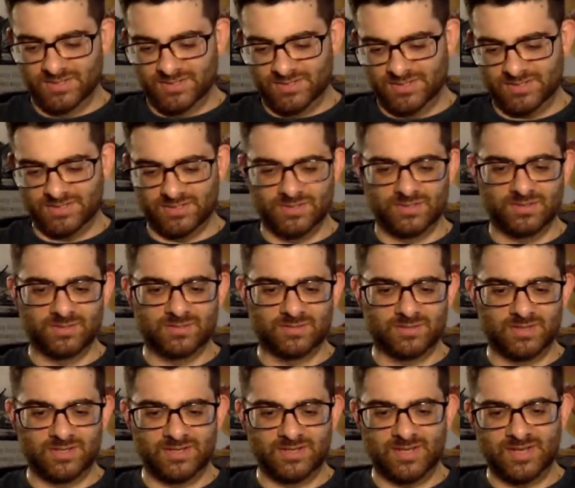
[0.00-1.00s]

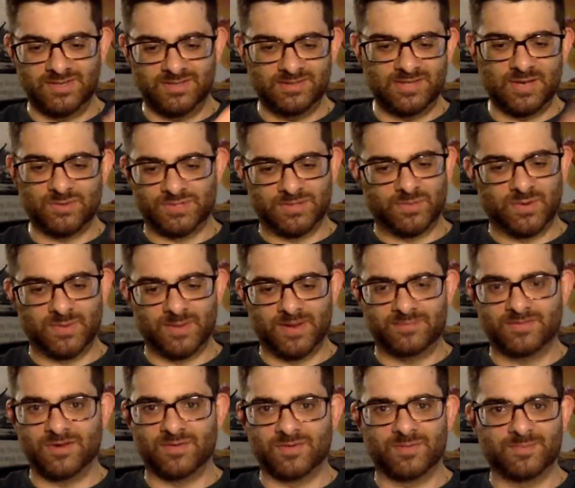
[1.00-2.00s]
So I think that was, like, one of
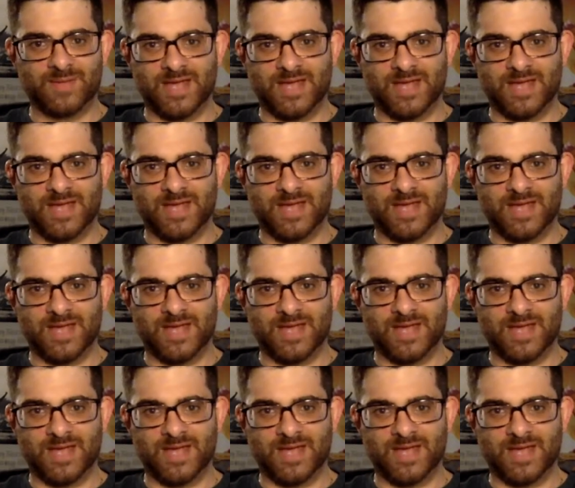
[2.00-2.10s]
my favorite